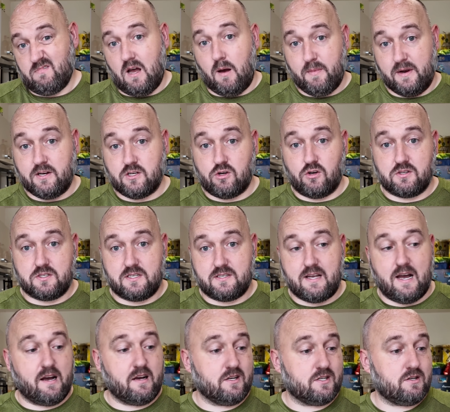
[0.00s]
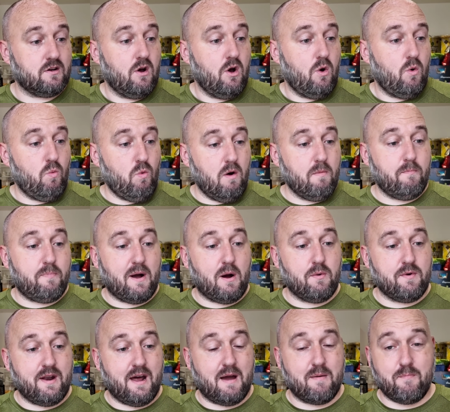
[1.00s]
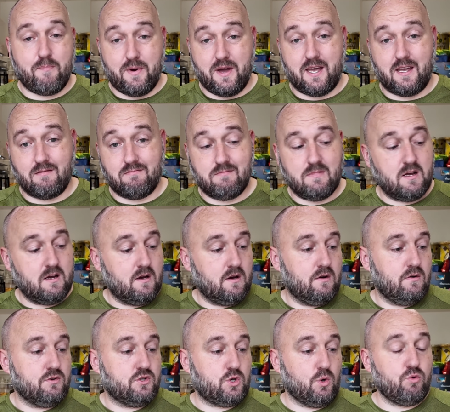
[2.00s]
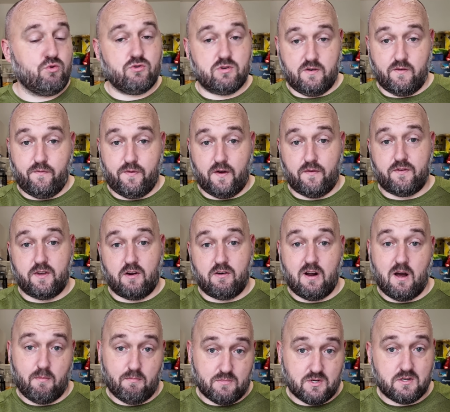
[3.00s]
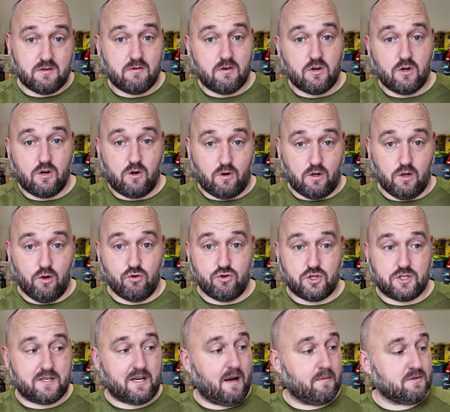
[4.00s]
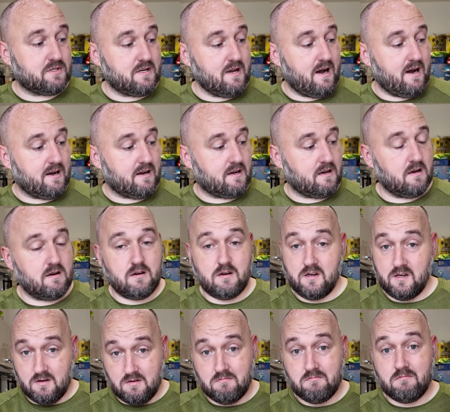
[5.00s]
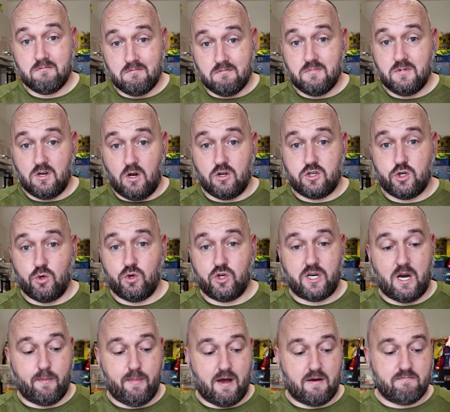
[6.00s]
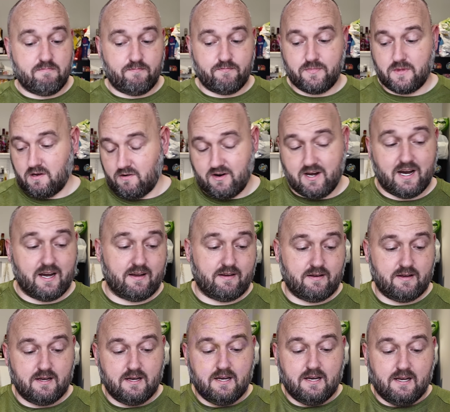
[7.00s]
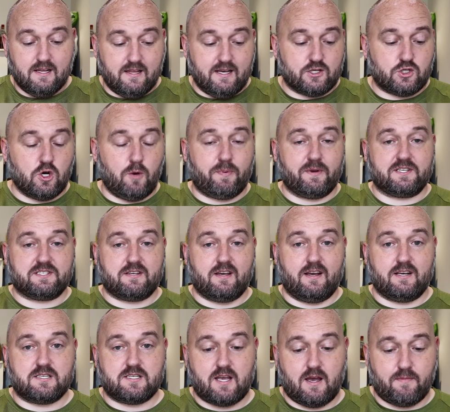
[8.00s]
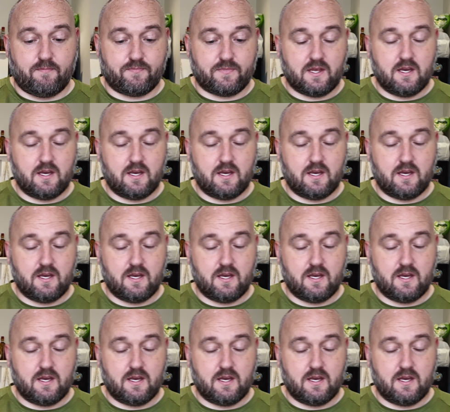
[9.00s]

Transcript: I mean, as long as it's nice. £1.09p, 250 grams, lunchtime snack. Not too shabby. Right, let's hope it's tasty.